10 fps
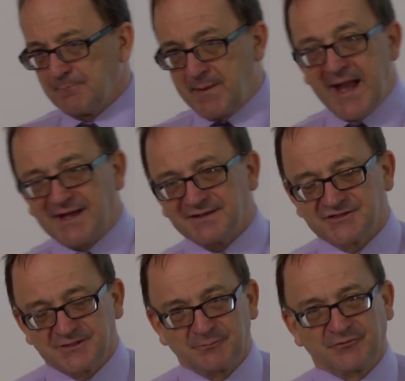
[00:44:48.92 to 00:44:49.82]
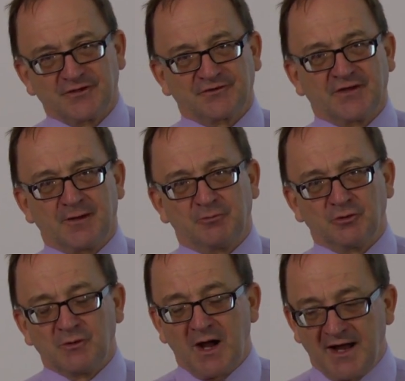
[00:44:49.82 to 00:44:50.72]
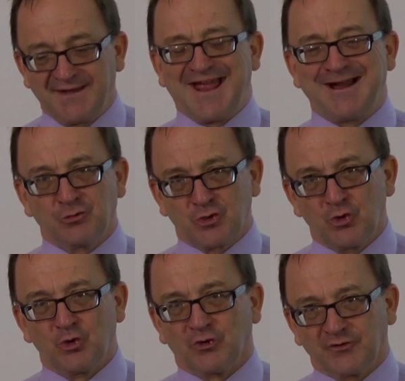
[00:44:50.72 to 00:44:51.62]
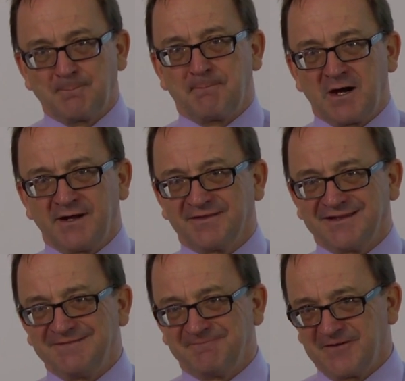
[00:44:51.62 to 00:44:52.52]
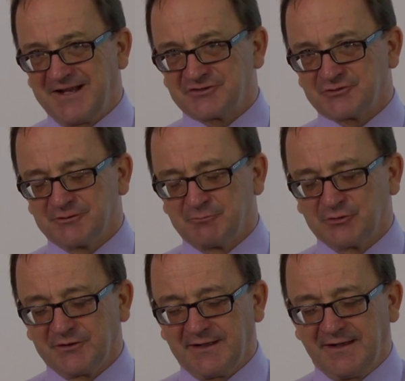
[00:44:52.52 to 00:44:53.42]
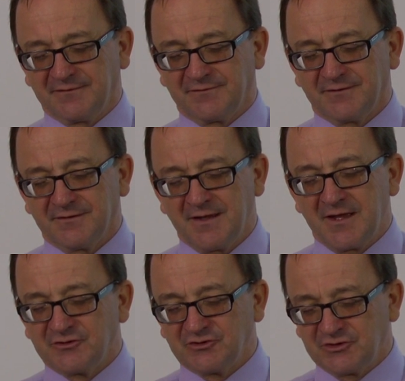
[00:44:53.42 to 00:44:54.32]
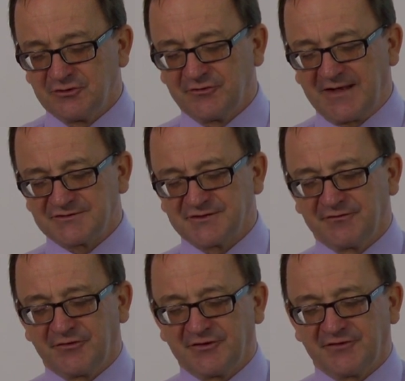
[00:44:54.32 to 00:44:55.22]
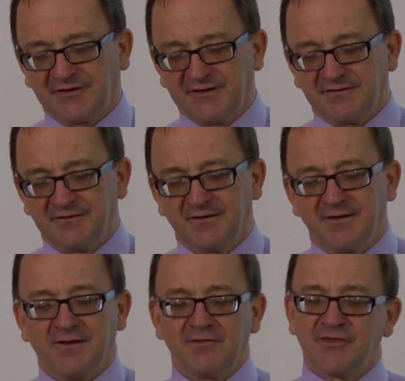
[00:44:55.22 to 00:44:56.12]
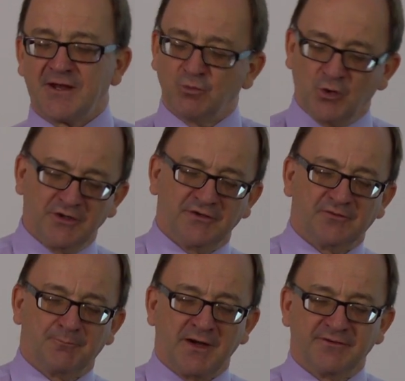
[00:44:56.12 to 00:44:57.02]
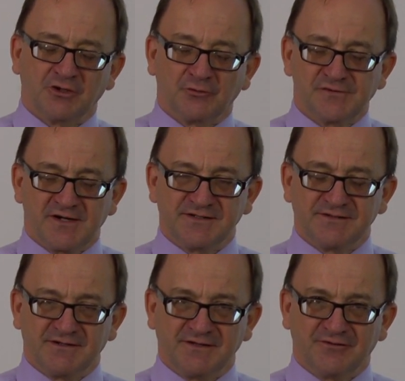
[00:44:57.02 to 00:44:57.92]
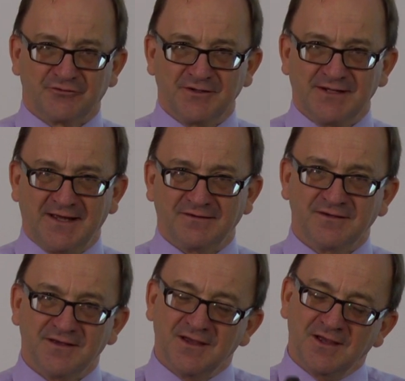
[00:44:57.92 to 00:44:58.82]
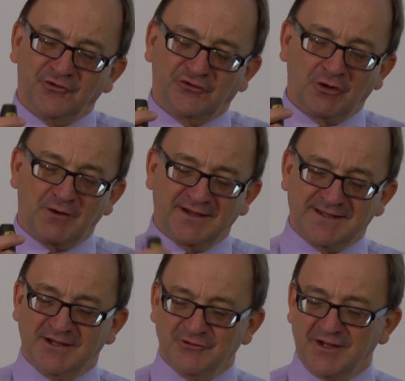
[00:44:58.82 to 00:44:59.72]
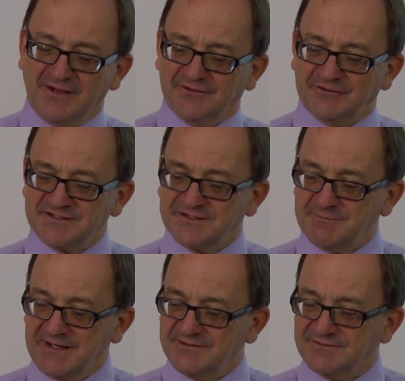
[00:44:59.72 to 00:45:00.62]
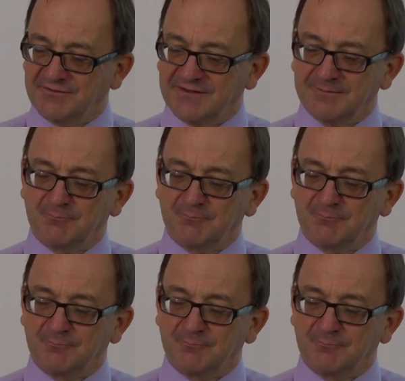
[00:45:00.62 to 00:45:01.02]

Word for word: partnerships, for example, are now caught by the Financial Reporting Act. two thousand thirteen. They weren't by the old nineteen ninety-three Act. So I cannot underestimate the